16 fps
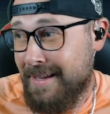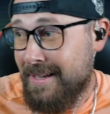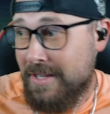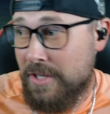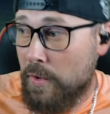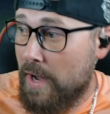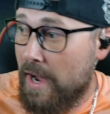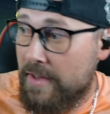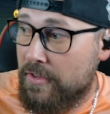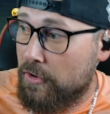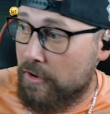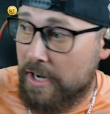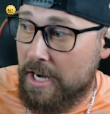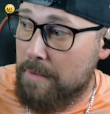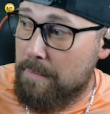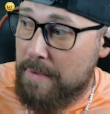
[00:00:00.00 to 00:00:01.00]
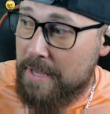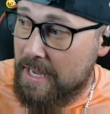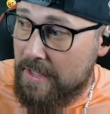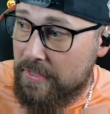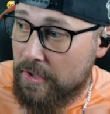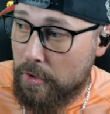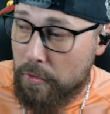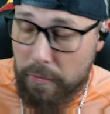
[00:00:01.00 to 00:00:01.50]
you guys are going to be
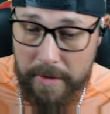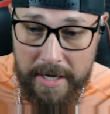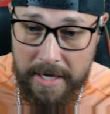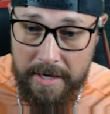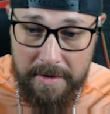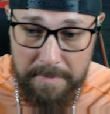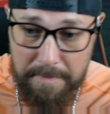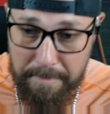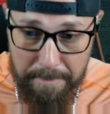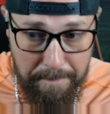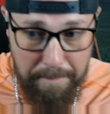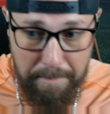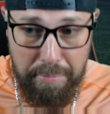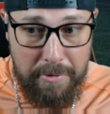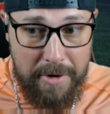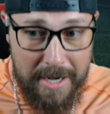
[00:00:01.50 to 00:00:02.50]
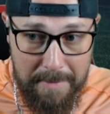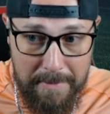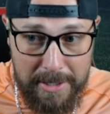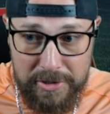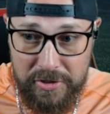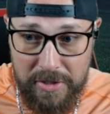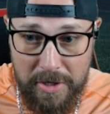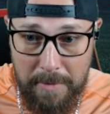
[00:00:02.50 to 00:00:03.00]
in the green pretty
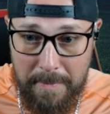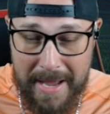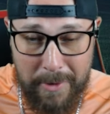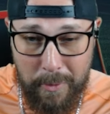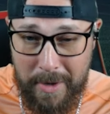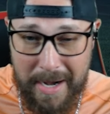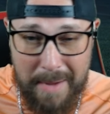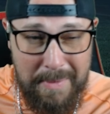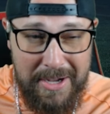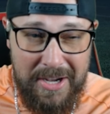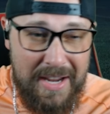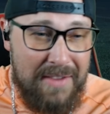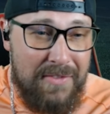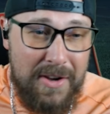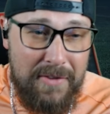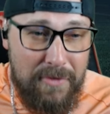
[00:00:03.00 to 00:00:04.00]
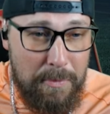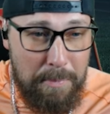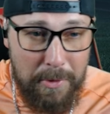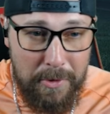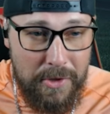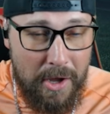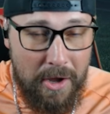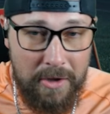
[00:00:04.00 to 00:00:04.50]
much no matter what. I mean, even if you
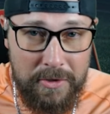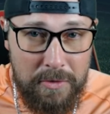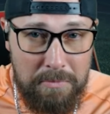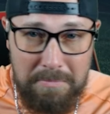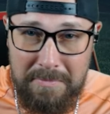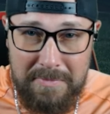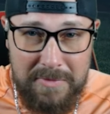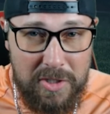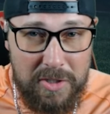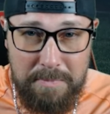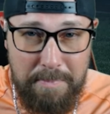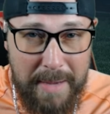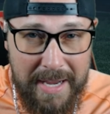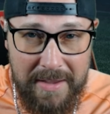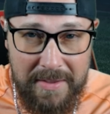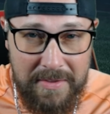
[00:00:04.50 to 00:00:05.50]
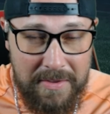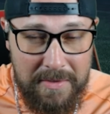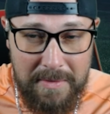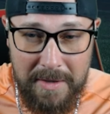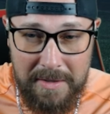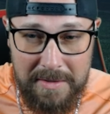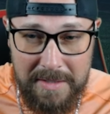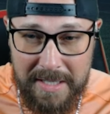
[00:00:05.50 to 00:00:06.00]
pulled all just base
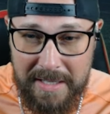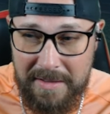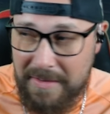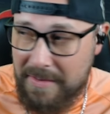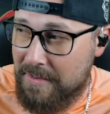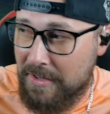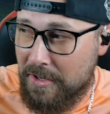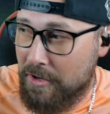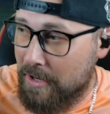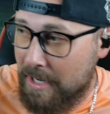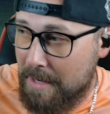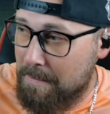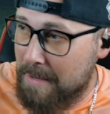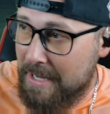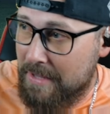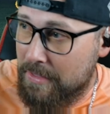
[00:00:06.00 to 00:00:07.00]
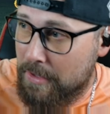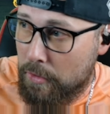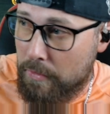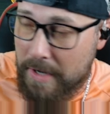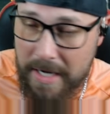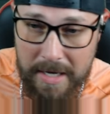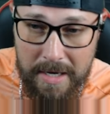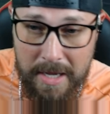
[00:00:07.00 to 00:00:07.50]
elites, you're going to be in the
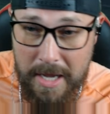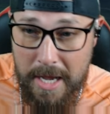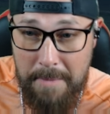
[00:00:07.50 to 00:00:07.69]
green.